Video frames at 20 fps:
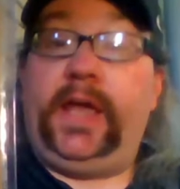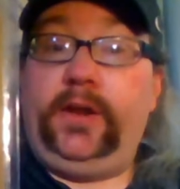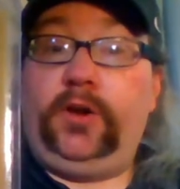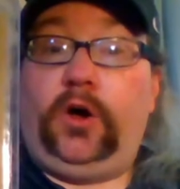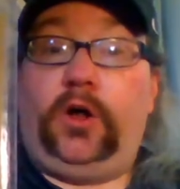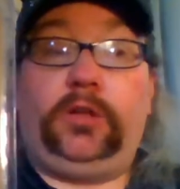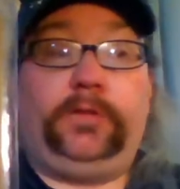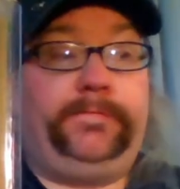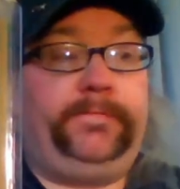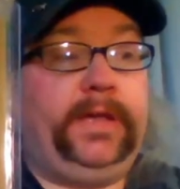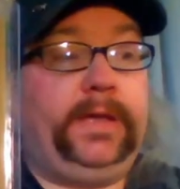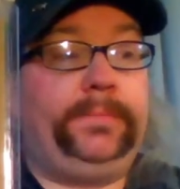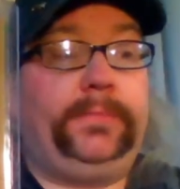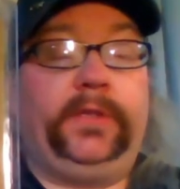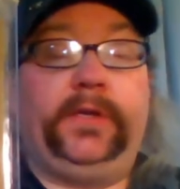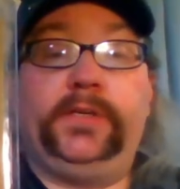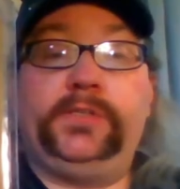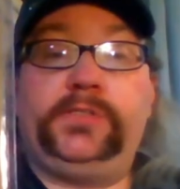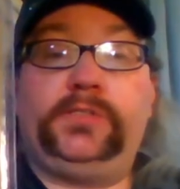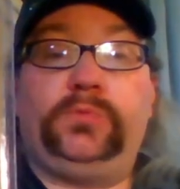and Hall of Fame
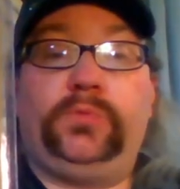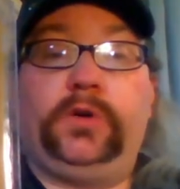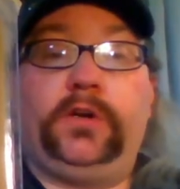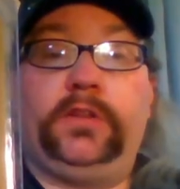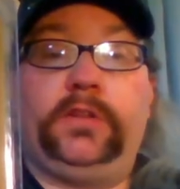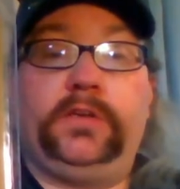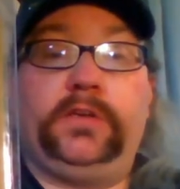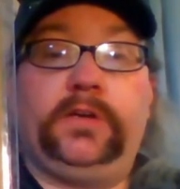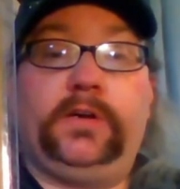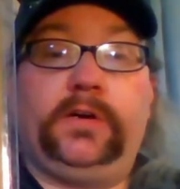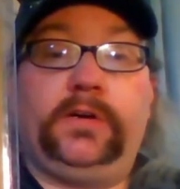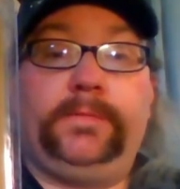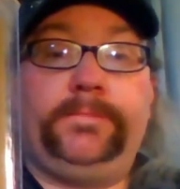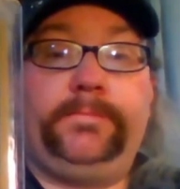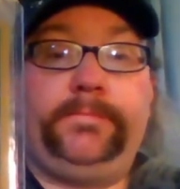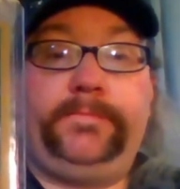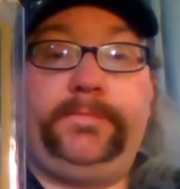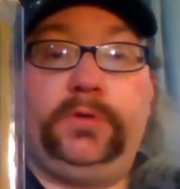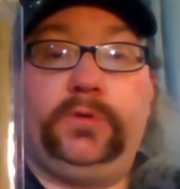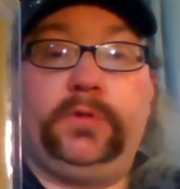list, one of the uh,
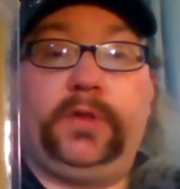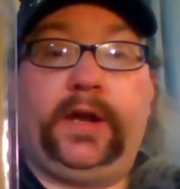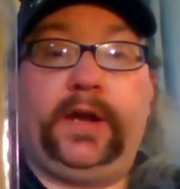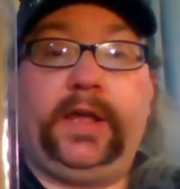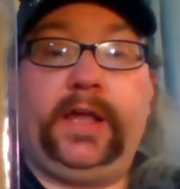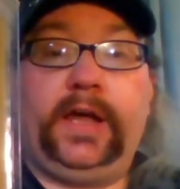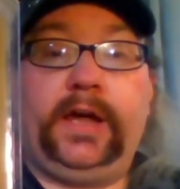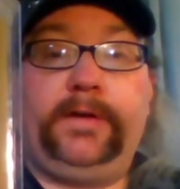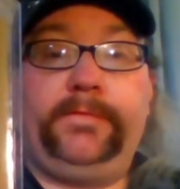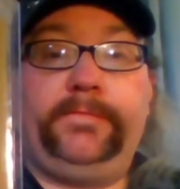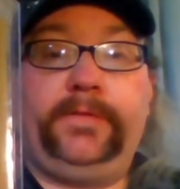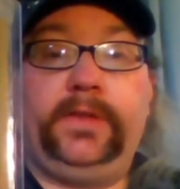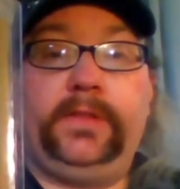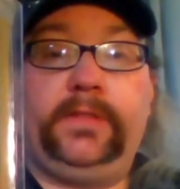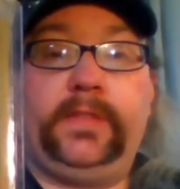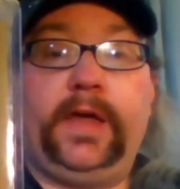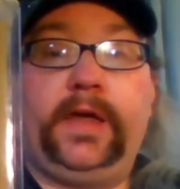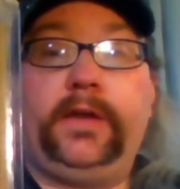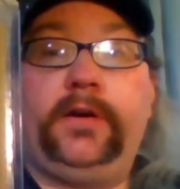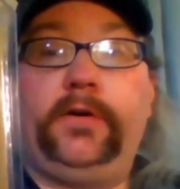few that I have
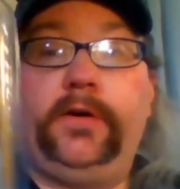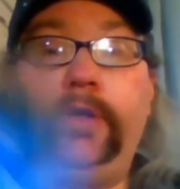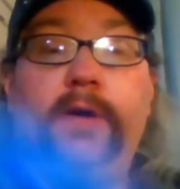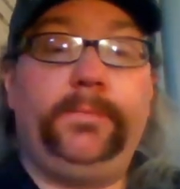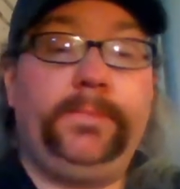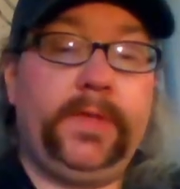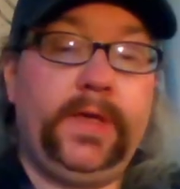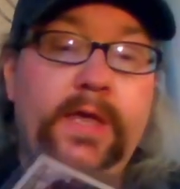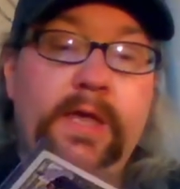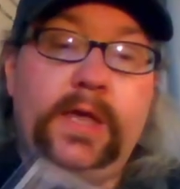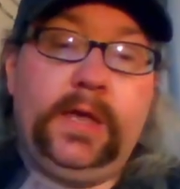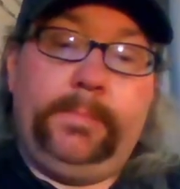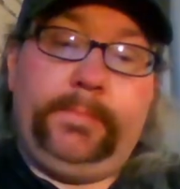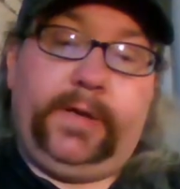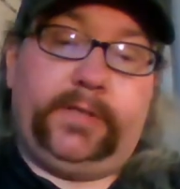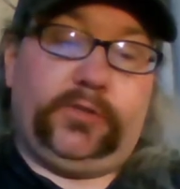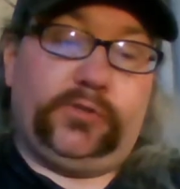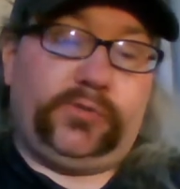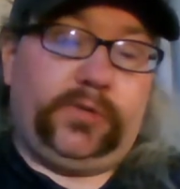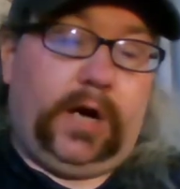in that area.
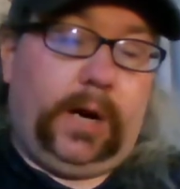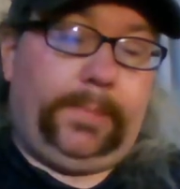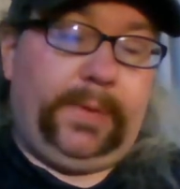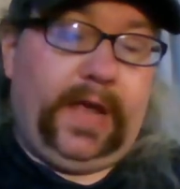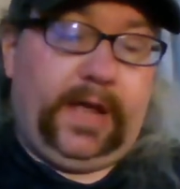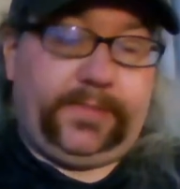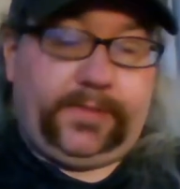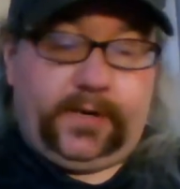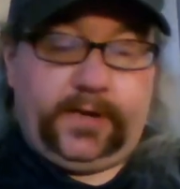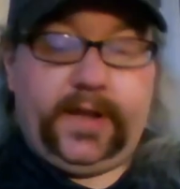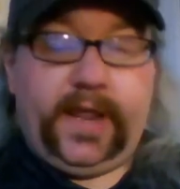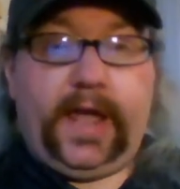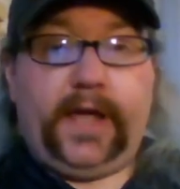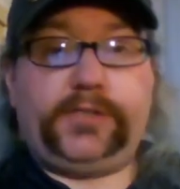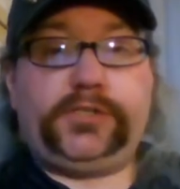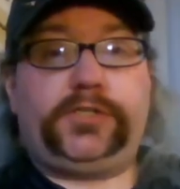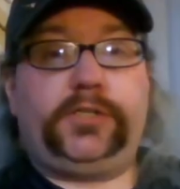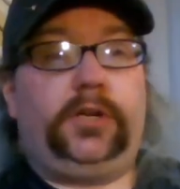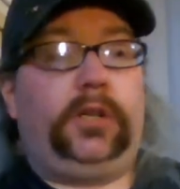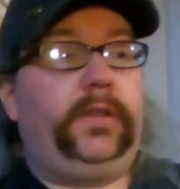Picked this one up at the
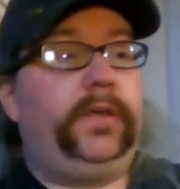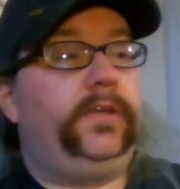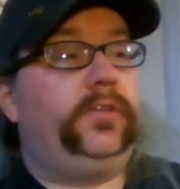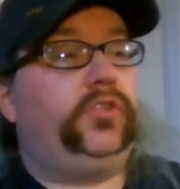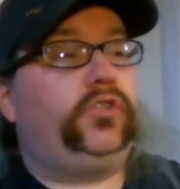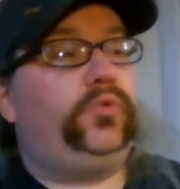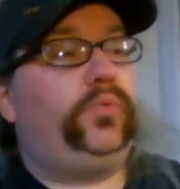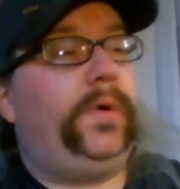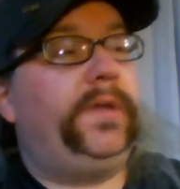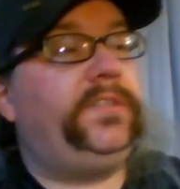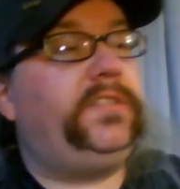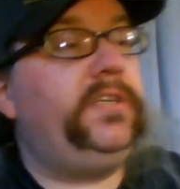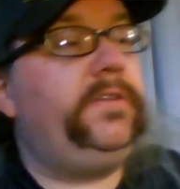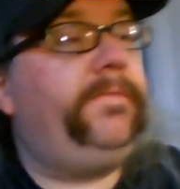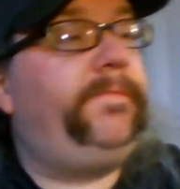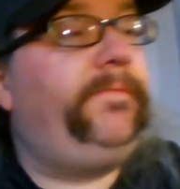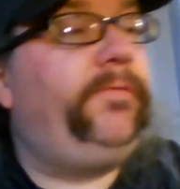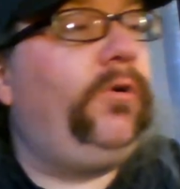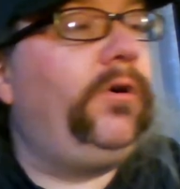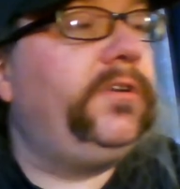National in
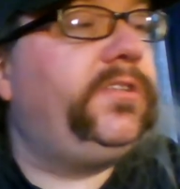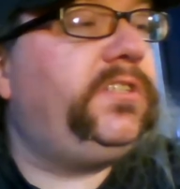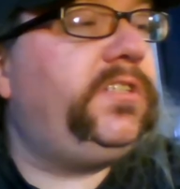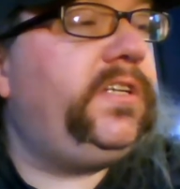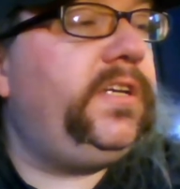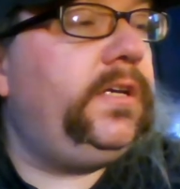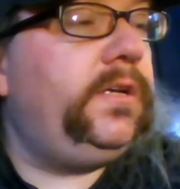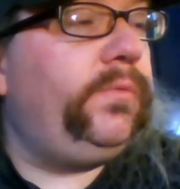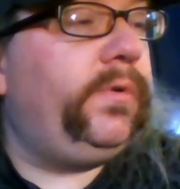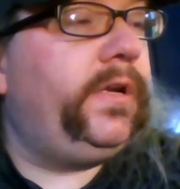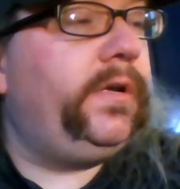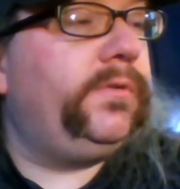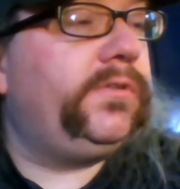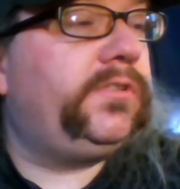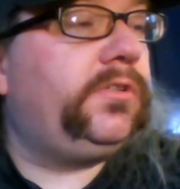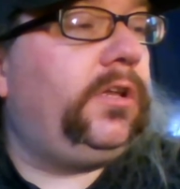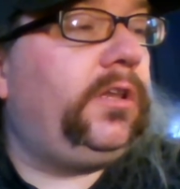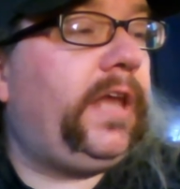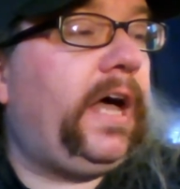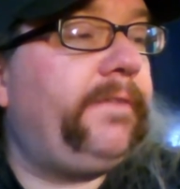2014 when he was
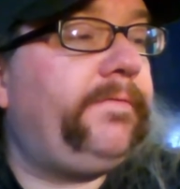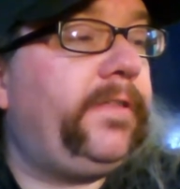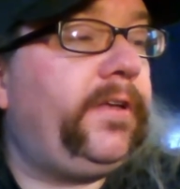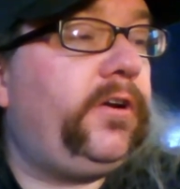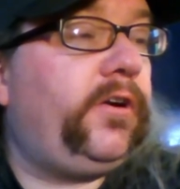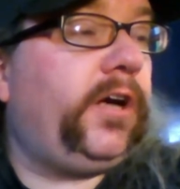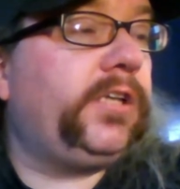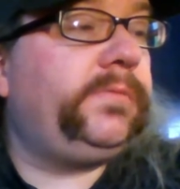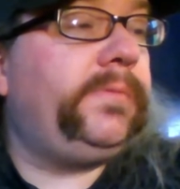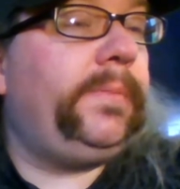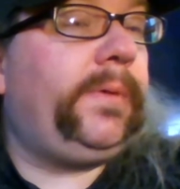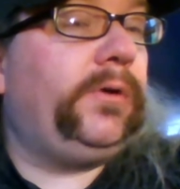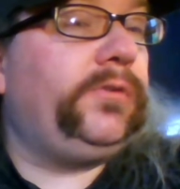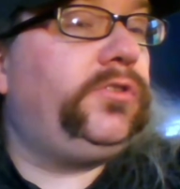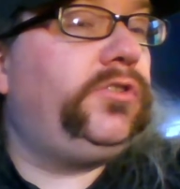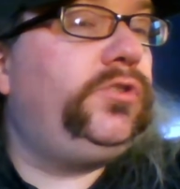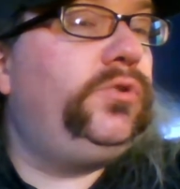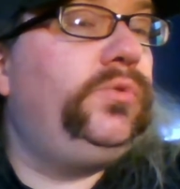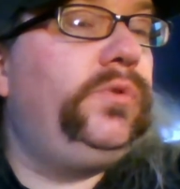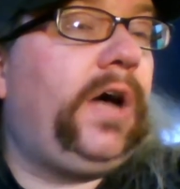still alive. I think it cost me
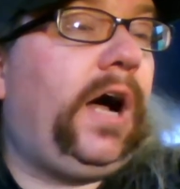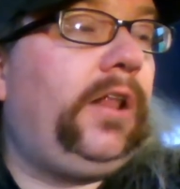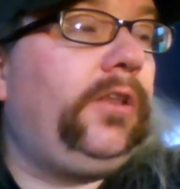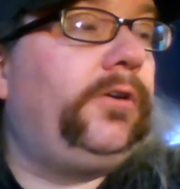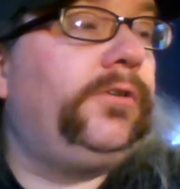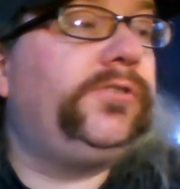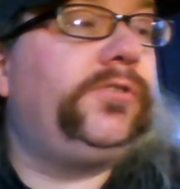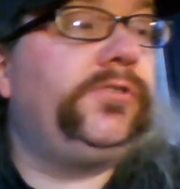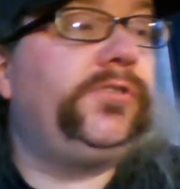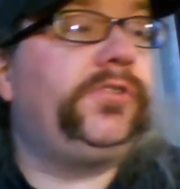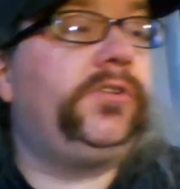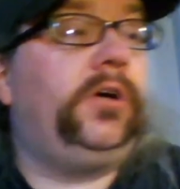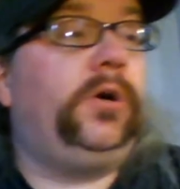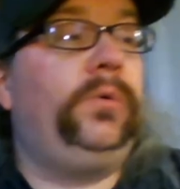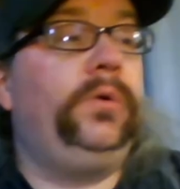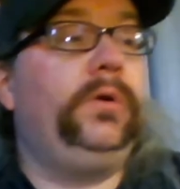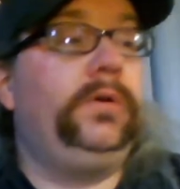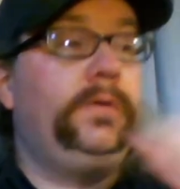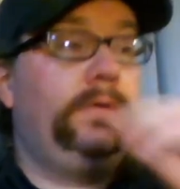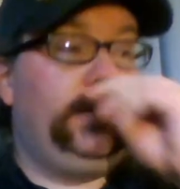about $2 or
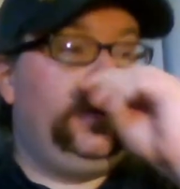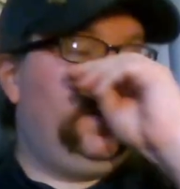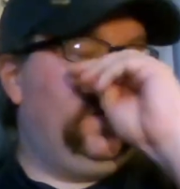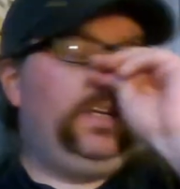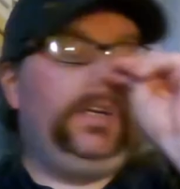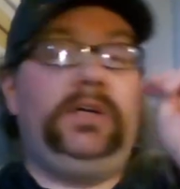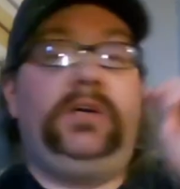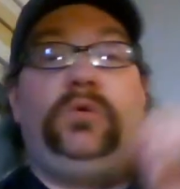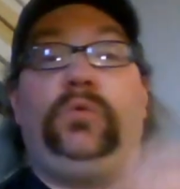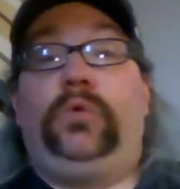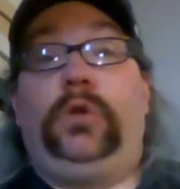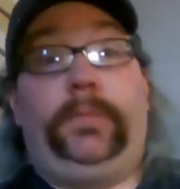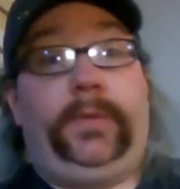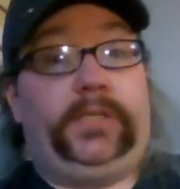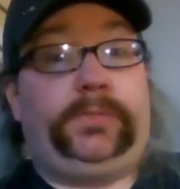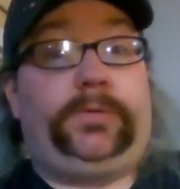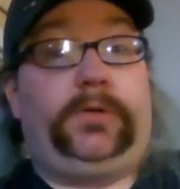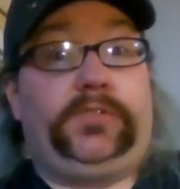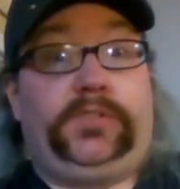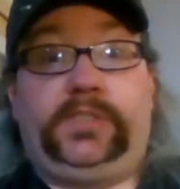so. One of the
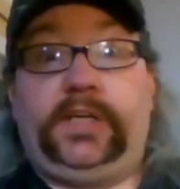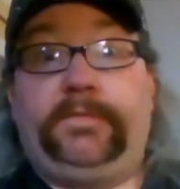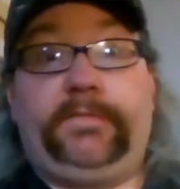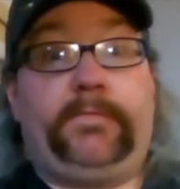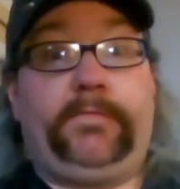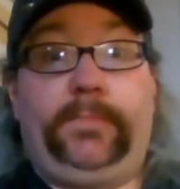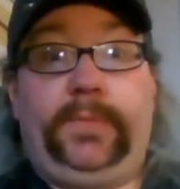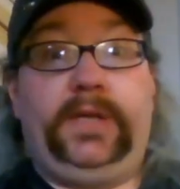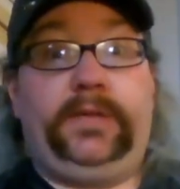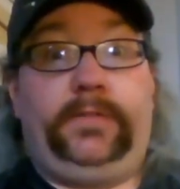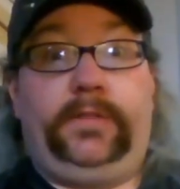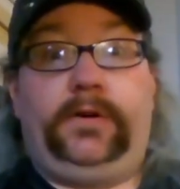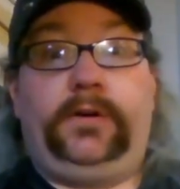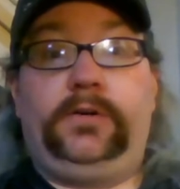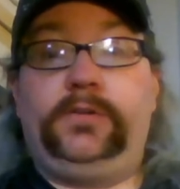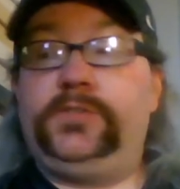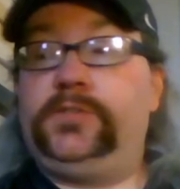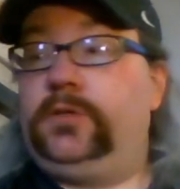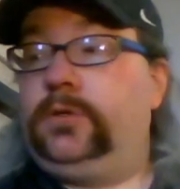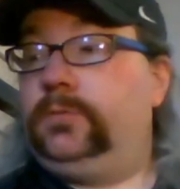best purchases I've ever made
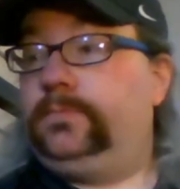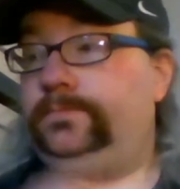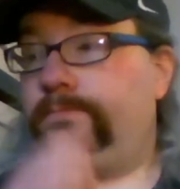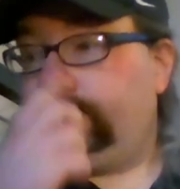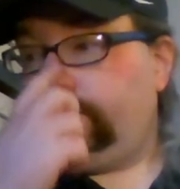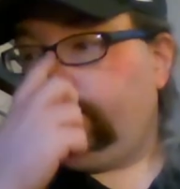there. So,